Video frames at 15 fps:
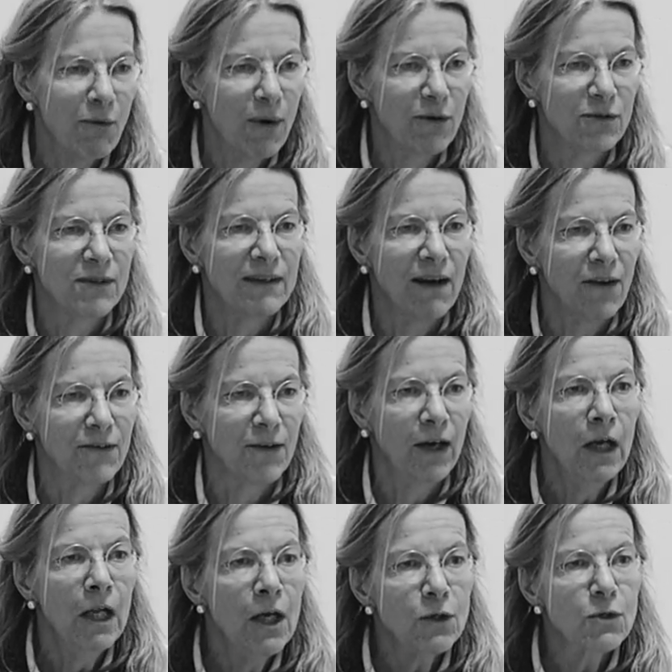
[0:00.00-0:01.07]
way or the other
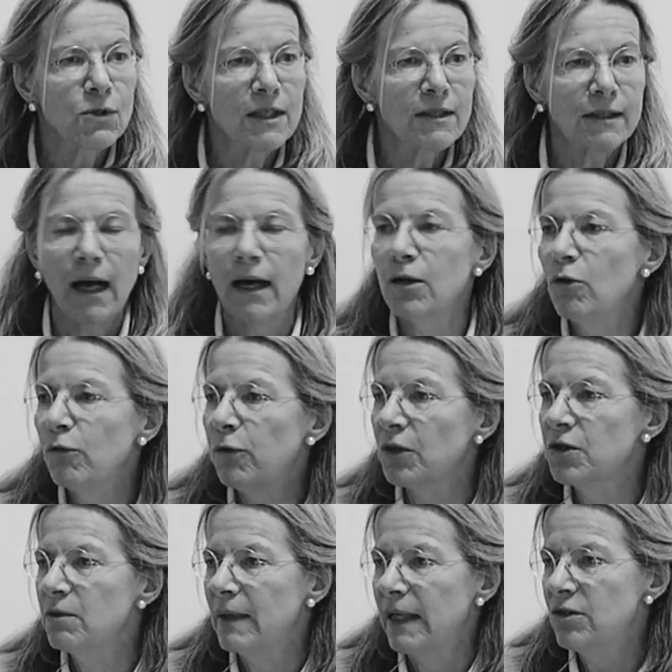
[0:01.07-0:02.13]
to this kind of
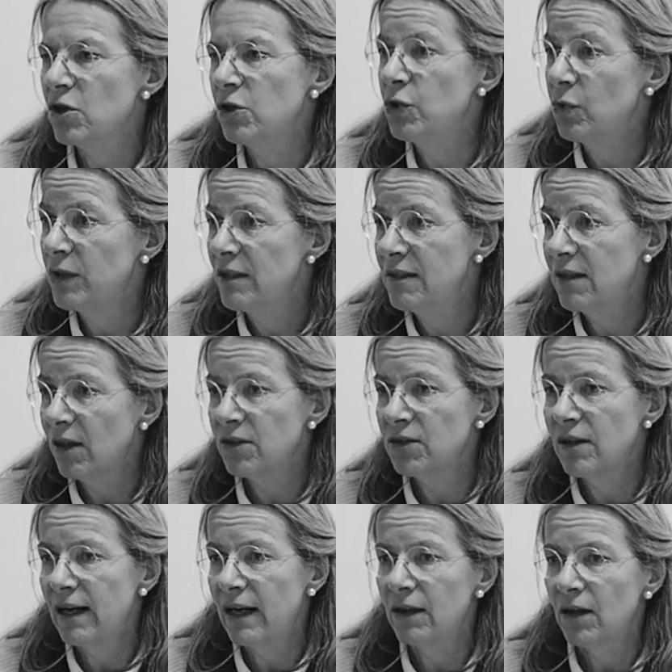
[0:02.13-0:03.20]
fundamental unity,
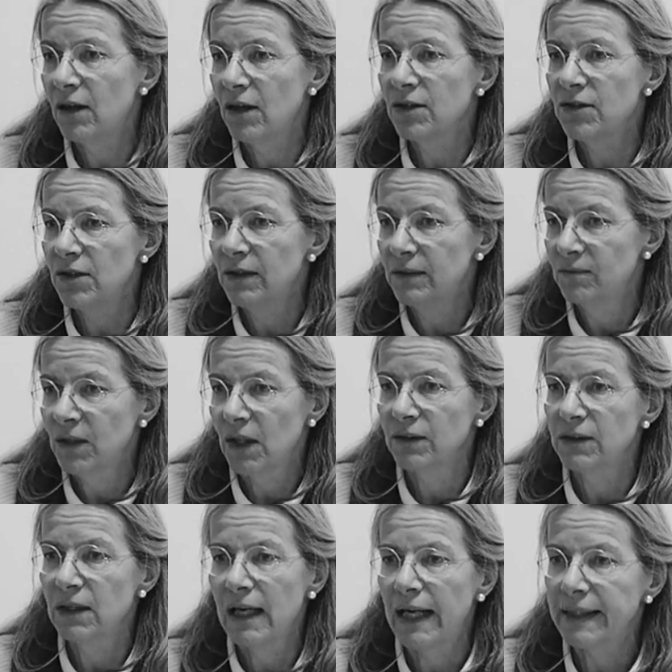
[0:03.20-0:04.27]

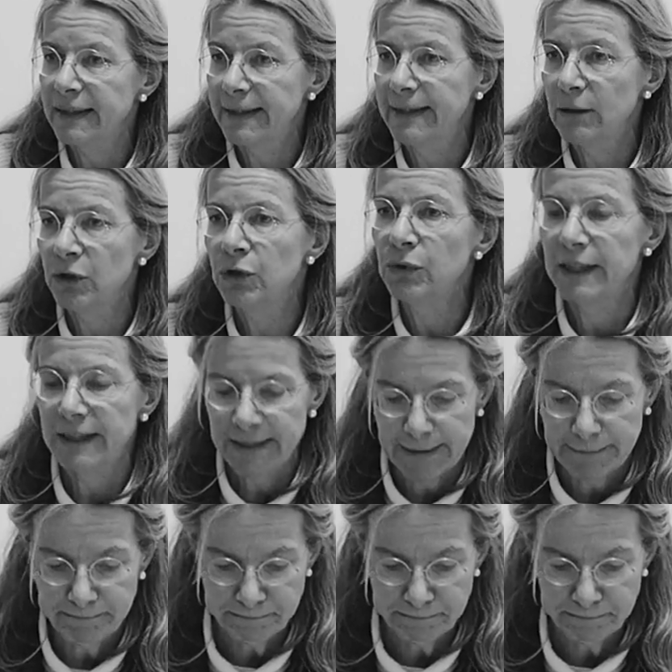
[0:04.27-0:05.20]
underlying unity.